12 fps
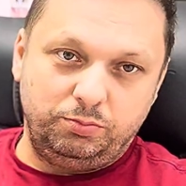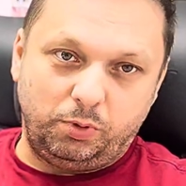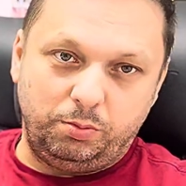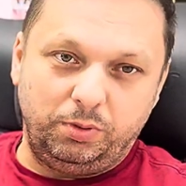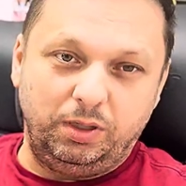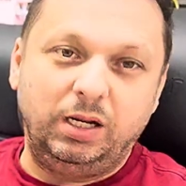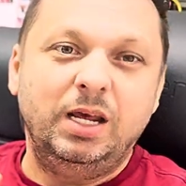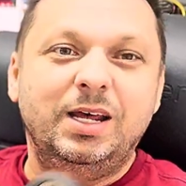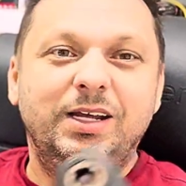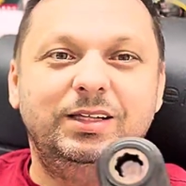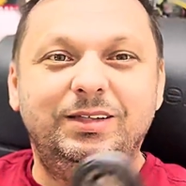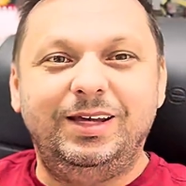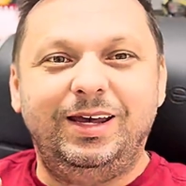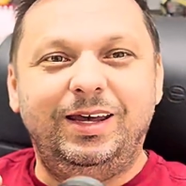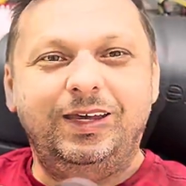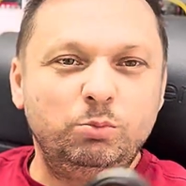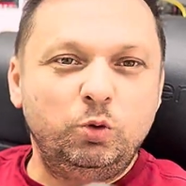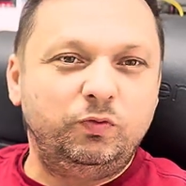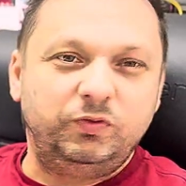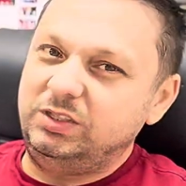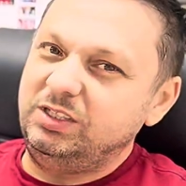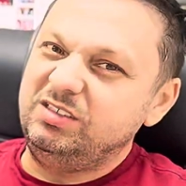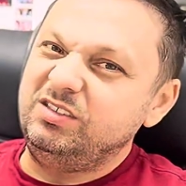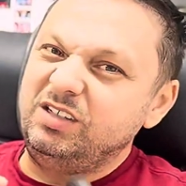properly. Vanmoof
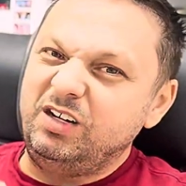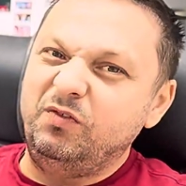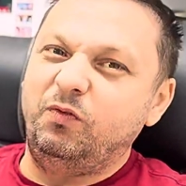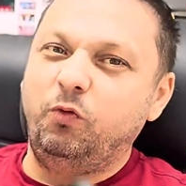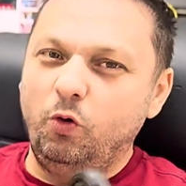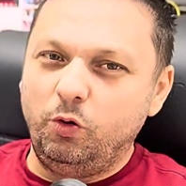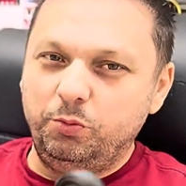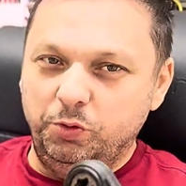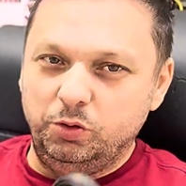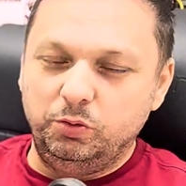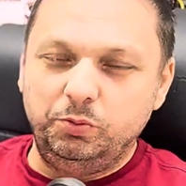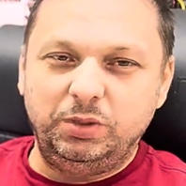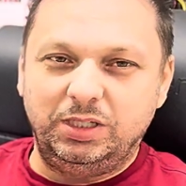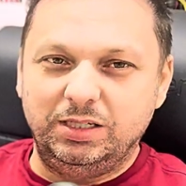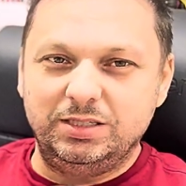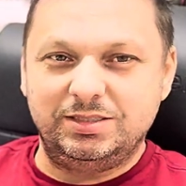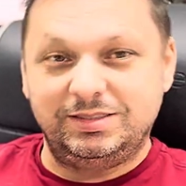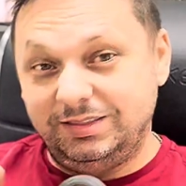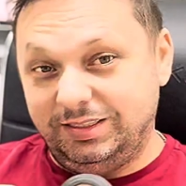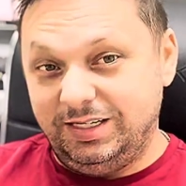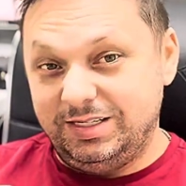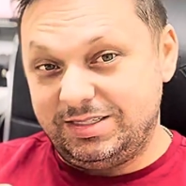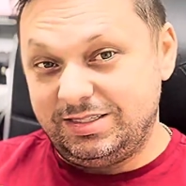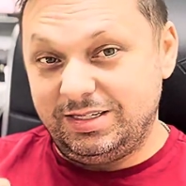didn't inform you, because
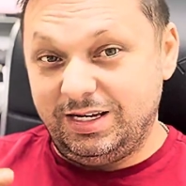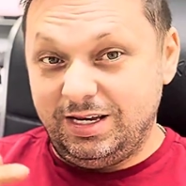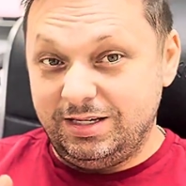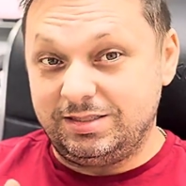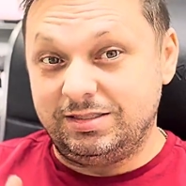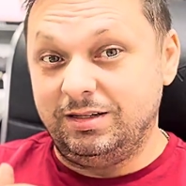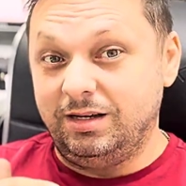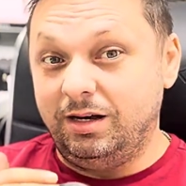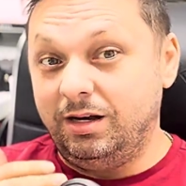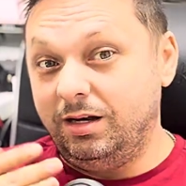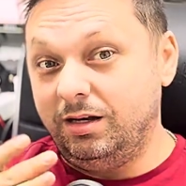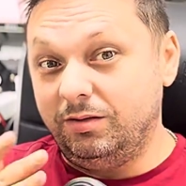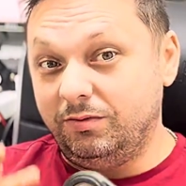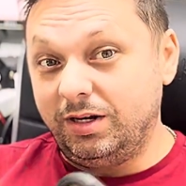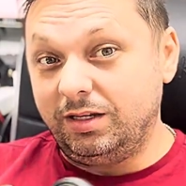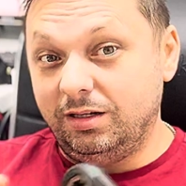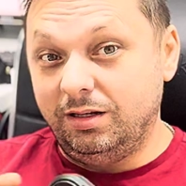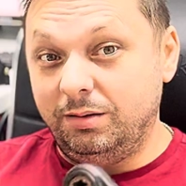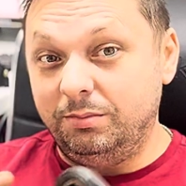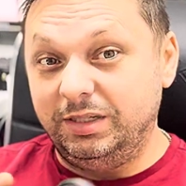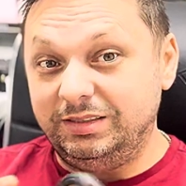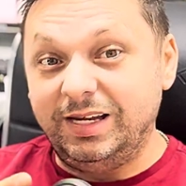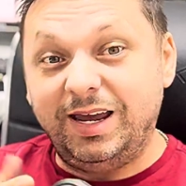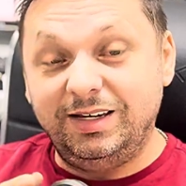this is a regular
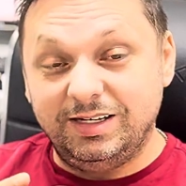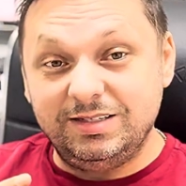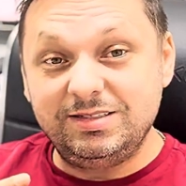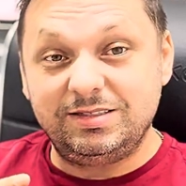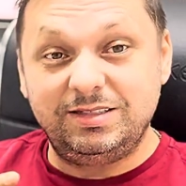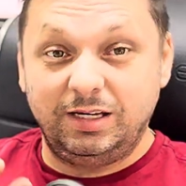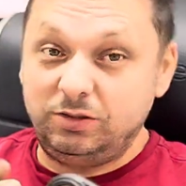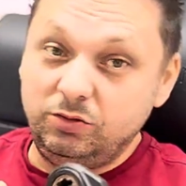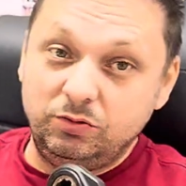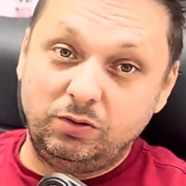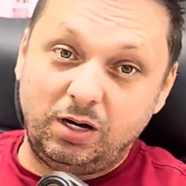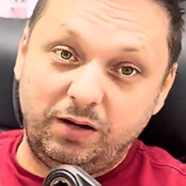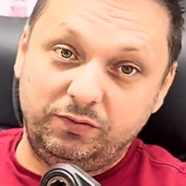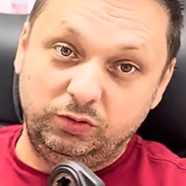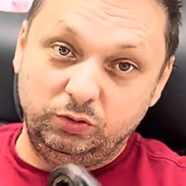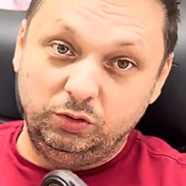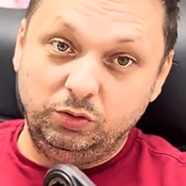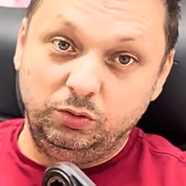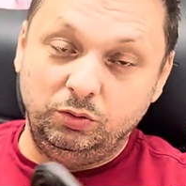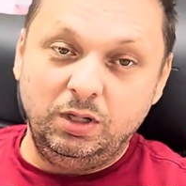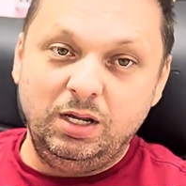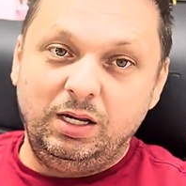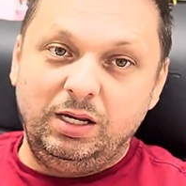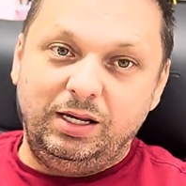maintenance that you have to do,
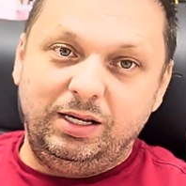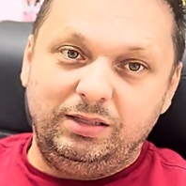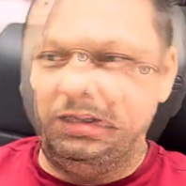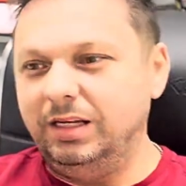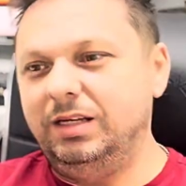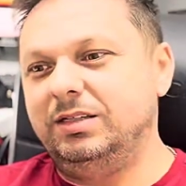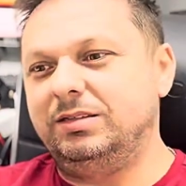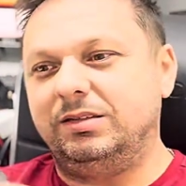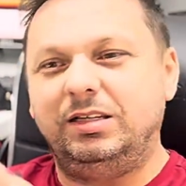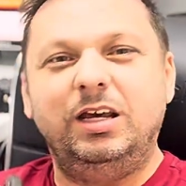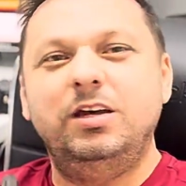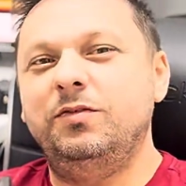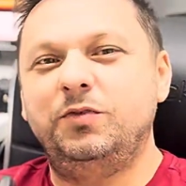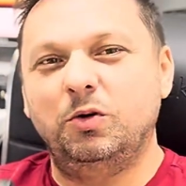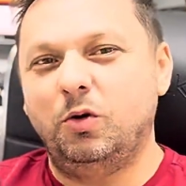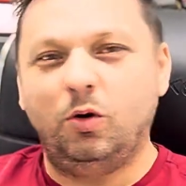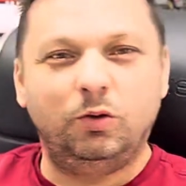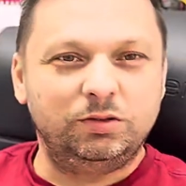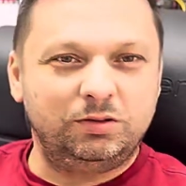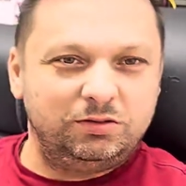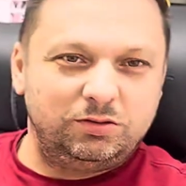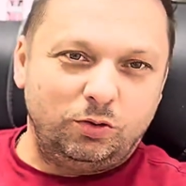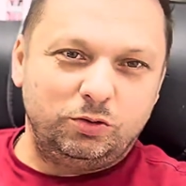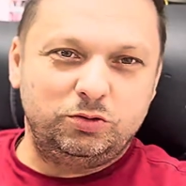and they give you all
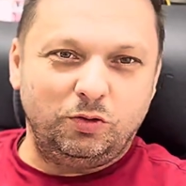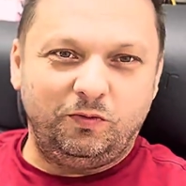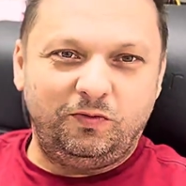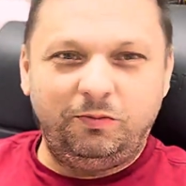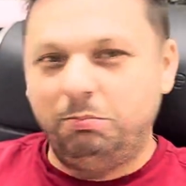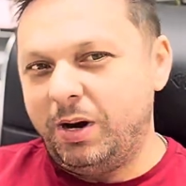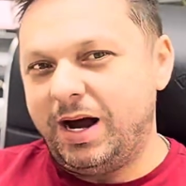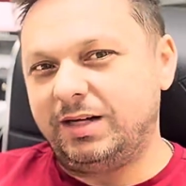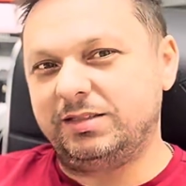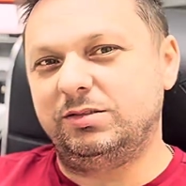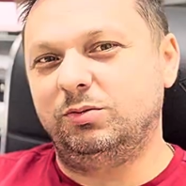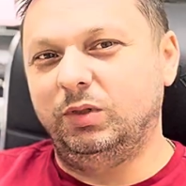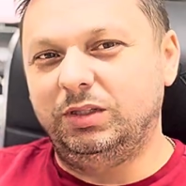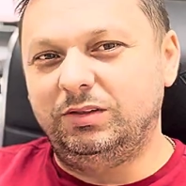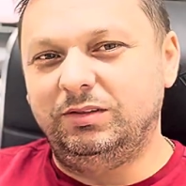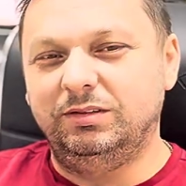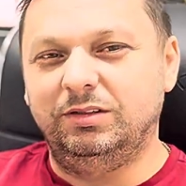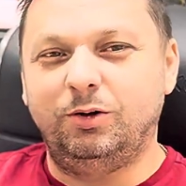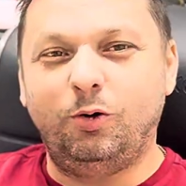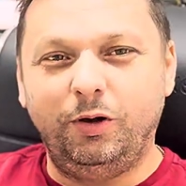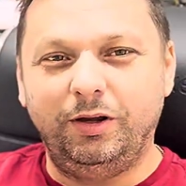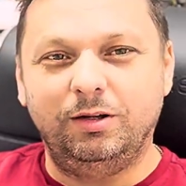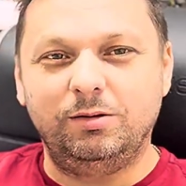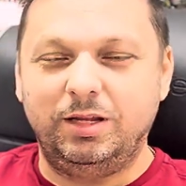sorts of packs with
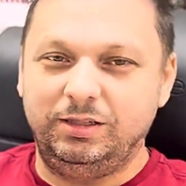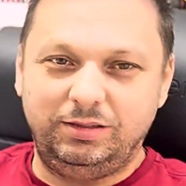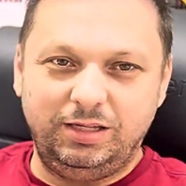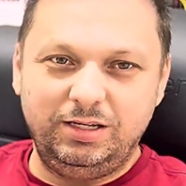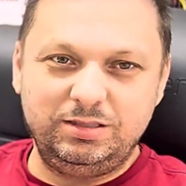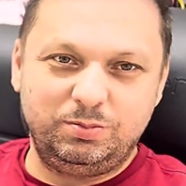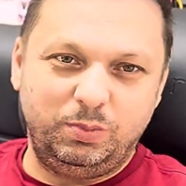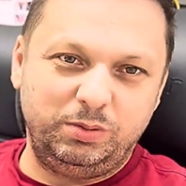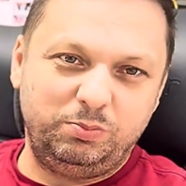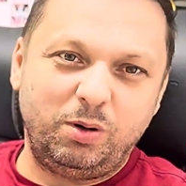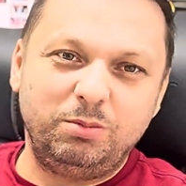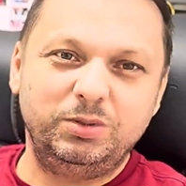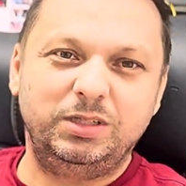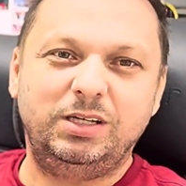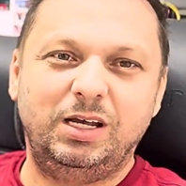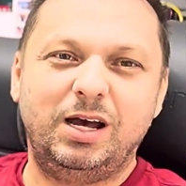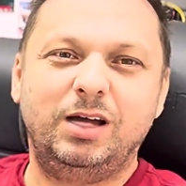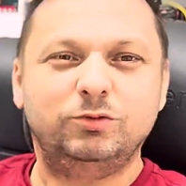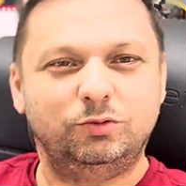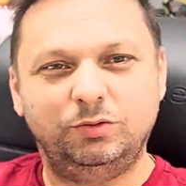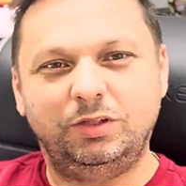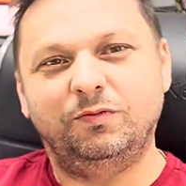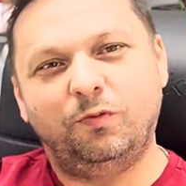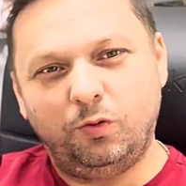oil and things, but probably they have to
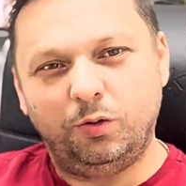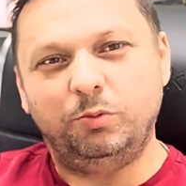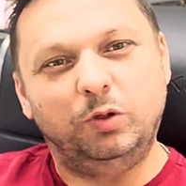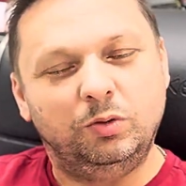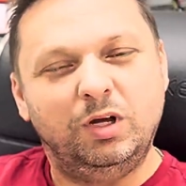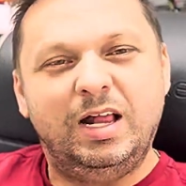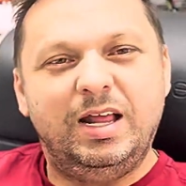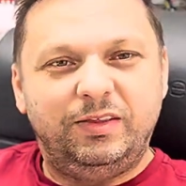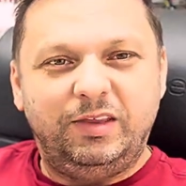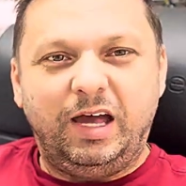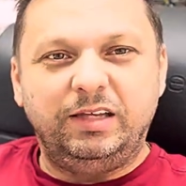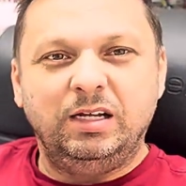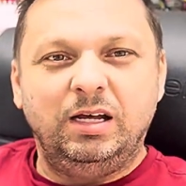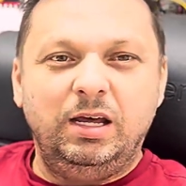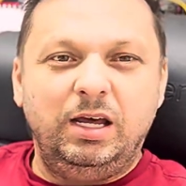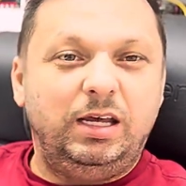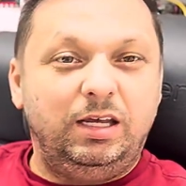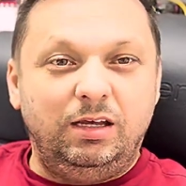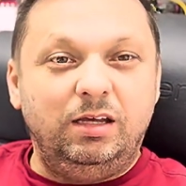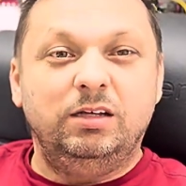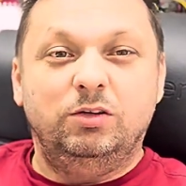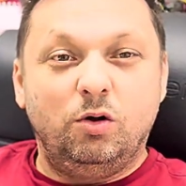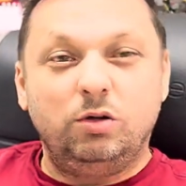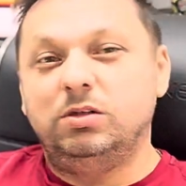inform you that
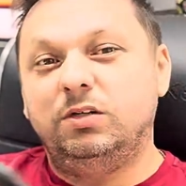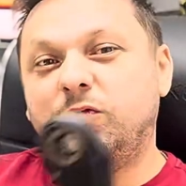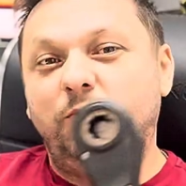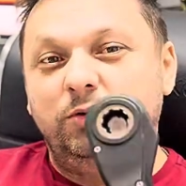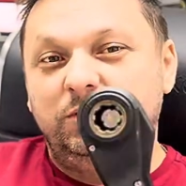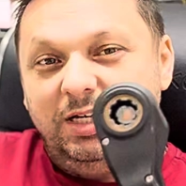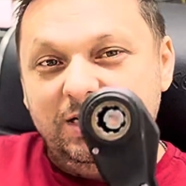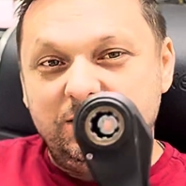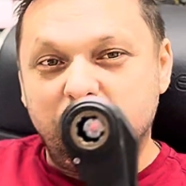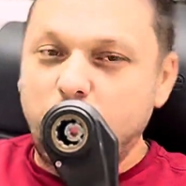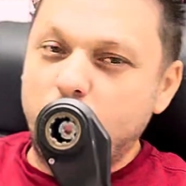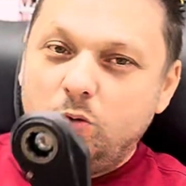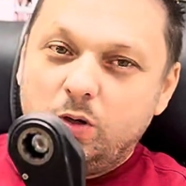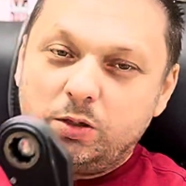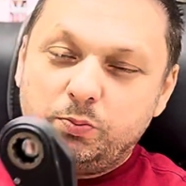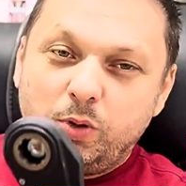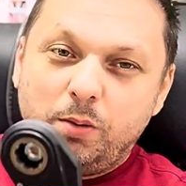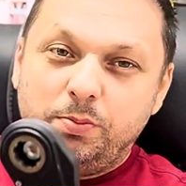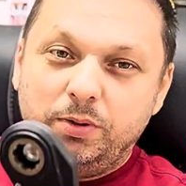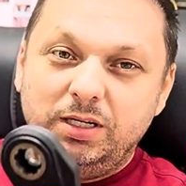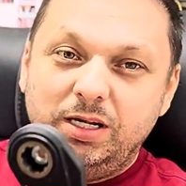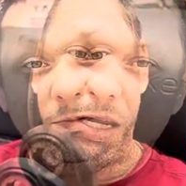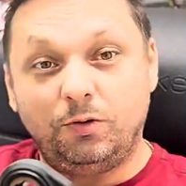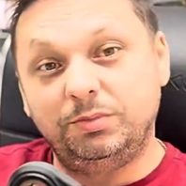in order for this to work
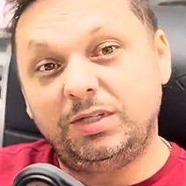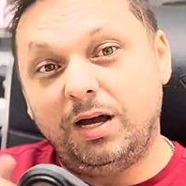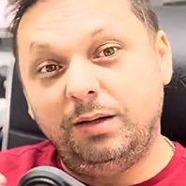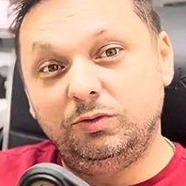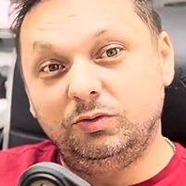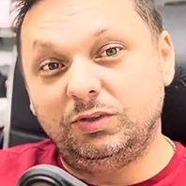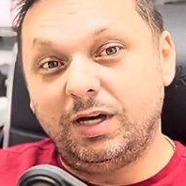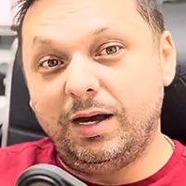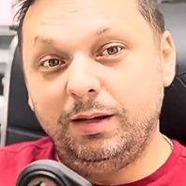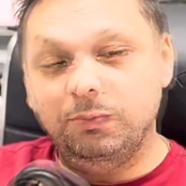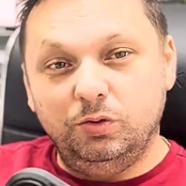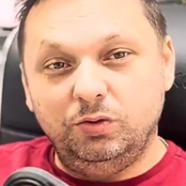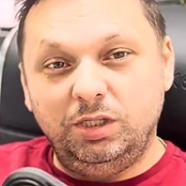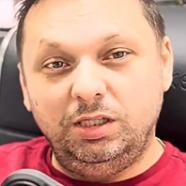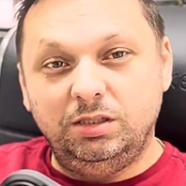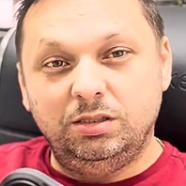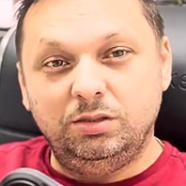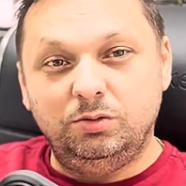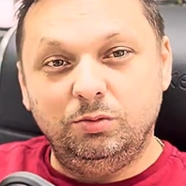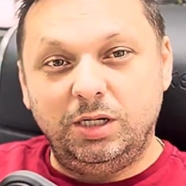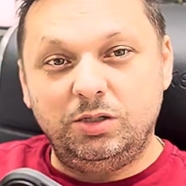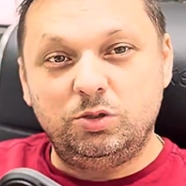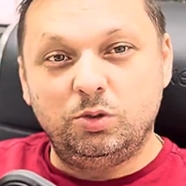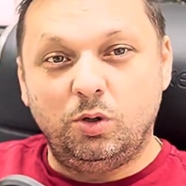properly, from time to time, you need to
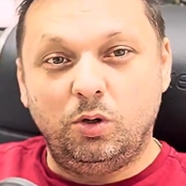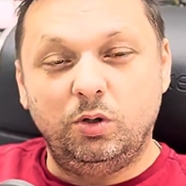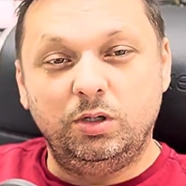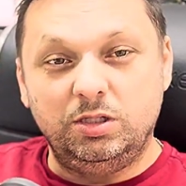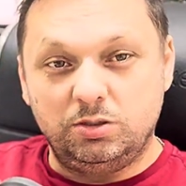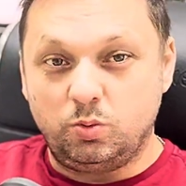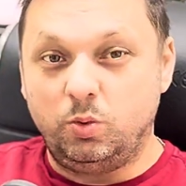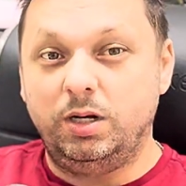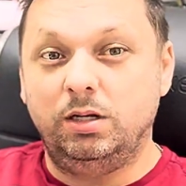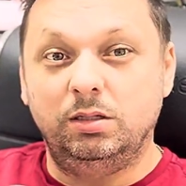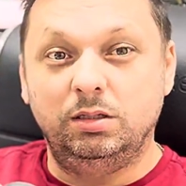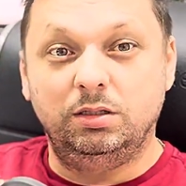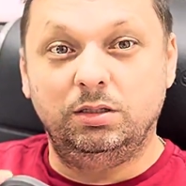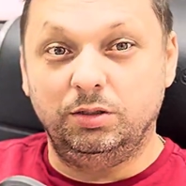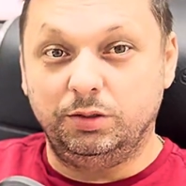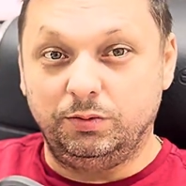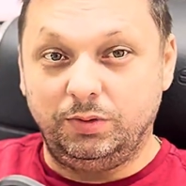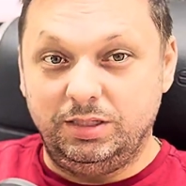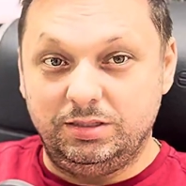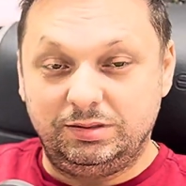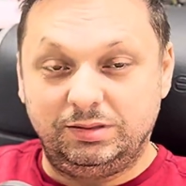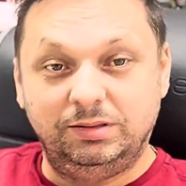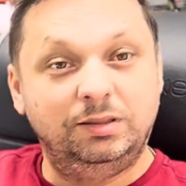make sure it's well greased.